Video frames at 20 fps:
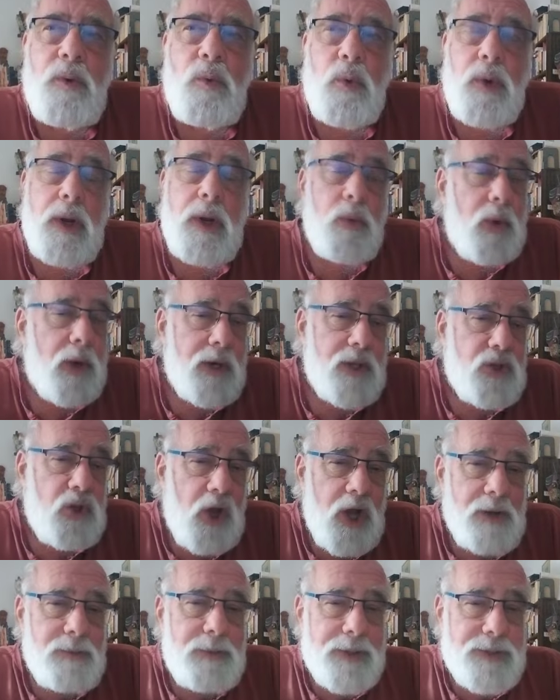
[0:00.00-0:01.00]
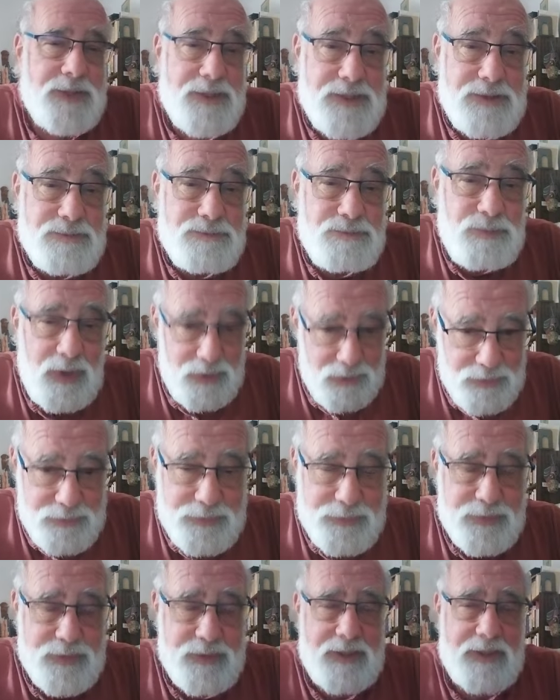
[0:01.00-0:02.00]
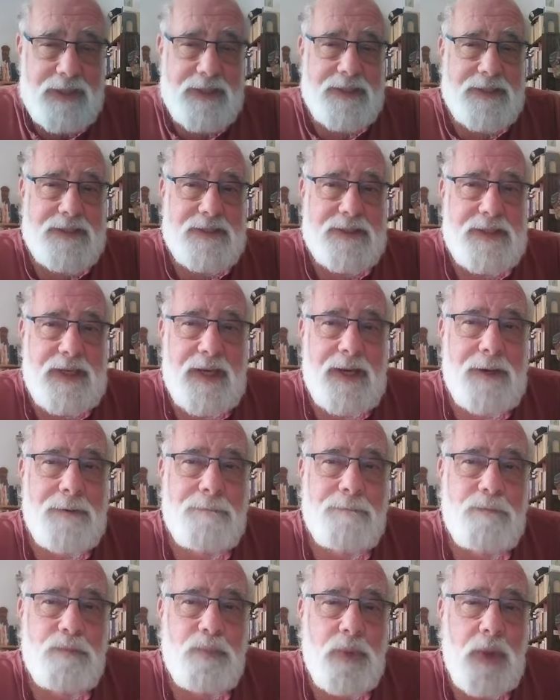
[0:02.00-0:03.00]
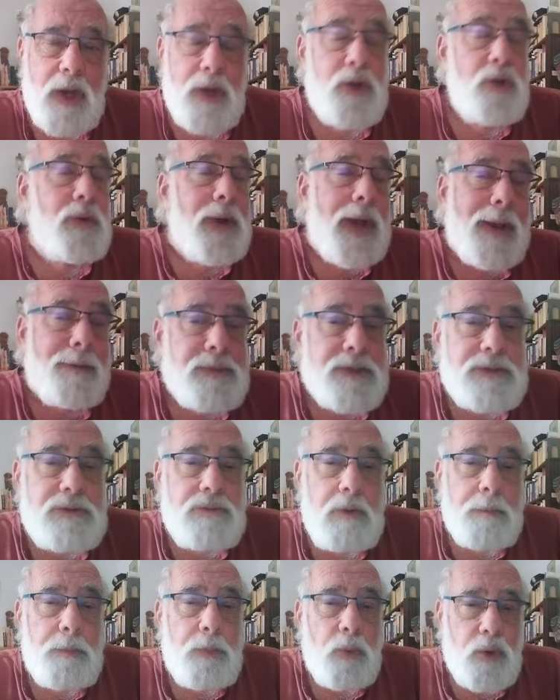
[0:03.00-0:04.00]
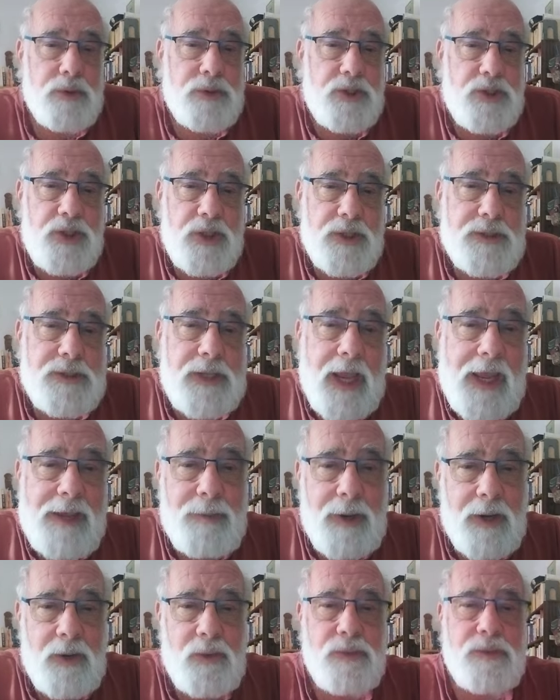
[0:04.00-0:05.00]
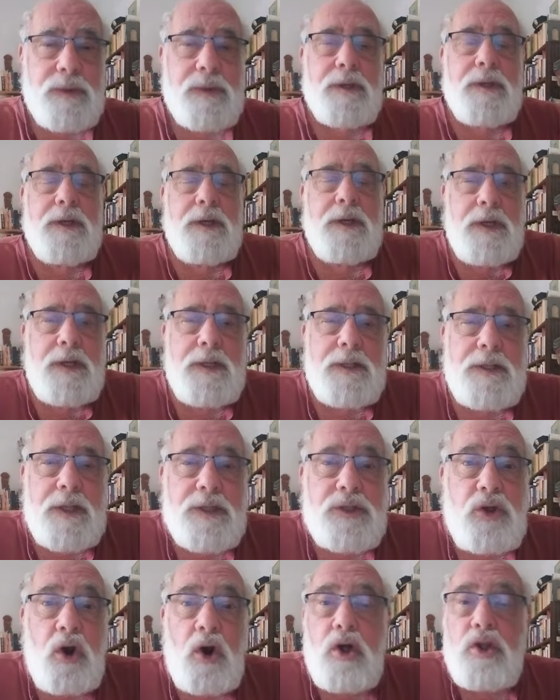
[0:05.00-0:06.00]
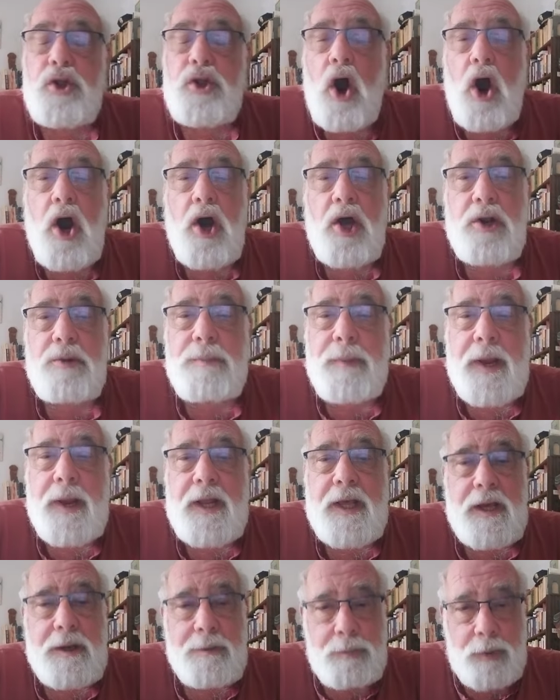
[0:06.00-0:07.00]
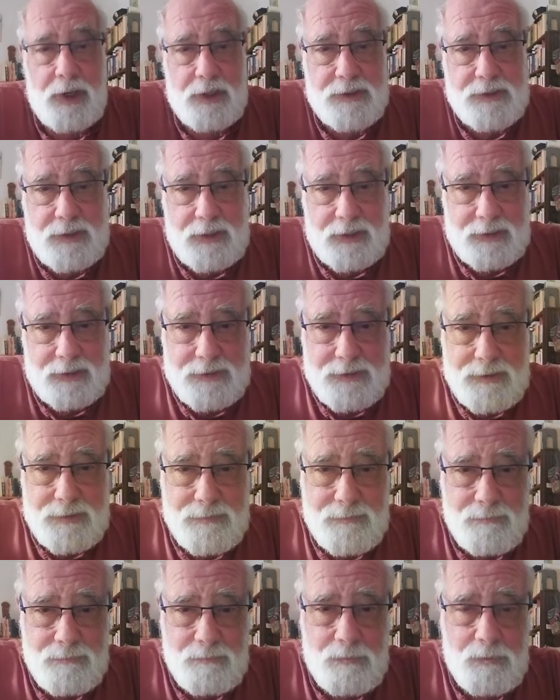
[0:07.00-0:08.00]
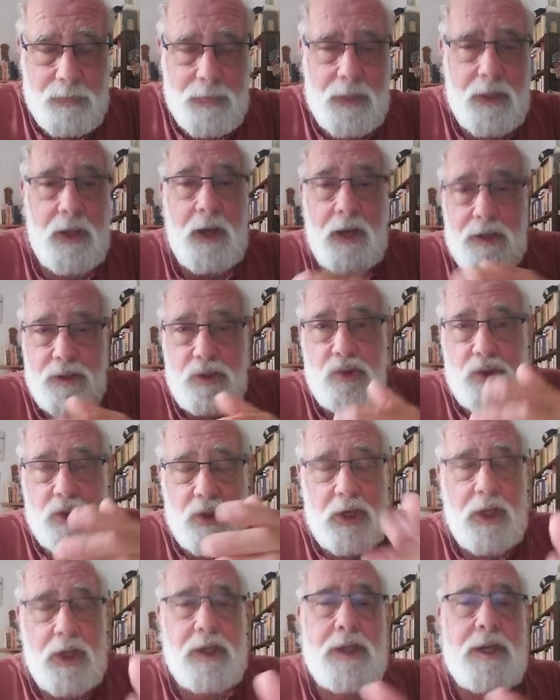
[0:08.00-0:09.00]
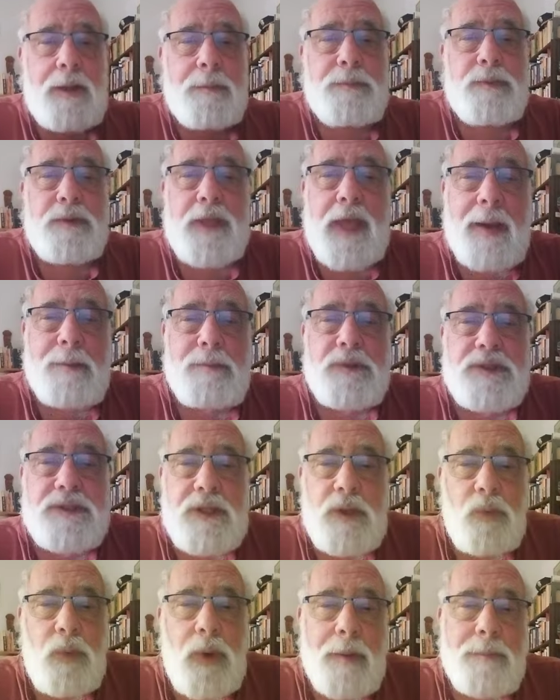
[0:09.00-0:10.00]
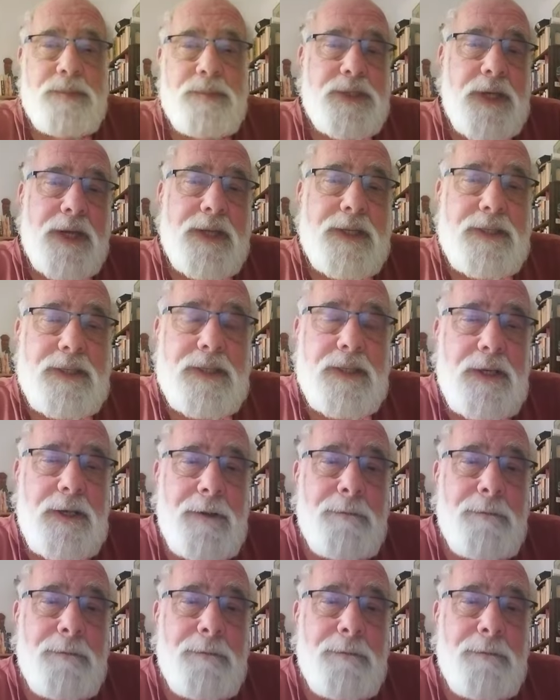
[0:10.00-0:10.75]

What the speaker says: What I want to talk about this month is a new Amnesty report that just came out that's called Automated Apartheid. You can look it up on the Amnesty website,